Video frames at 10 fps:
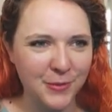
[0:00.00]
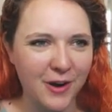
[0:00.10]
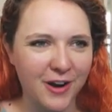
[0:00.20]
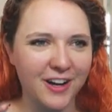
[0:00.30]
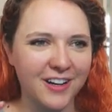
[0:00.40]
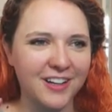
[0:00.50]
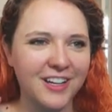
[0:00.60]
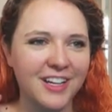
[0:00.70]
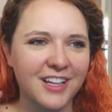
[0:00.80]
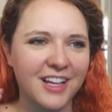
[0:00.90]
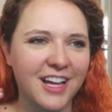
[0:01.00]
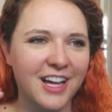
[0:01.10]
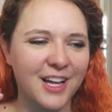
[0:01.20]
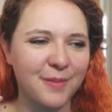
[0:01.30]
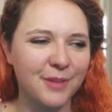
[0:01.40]
are
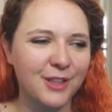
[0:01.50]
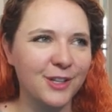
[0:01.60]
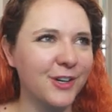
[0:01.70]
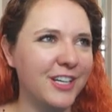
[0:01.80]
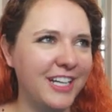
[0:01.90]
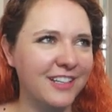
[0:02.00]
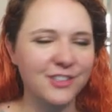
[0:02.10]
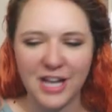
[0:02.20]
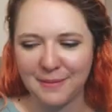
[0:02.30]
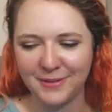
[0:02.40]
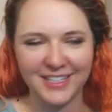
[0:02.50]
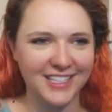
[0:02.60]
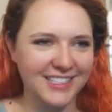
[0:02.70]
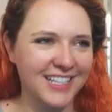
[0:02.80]
learning Japanese.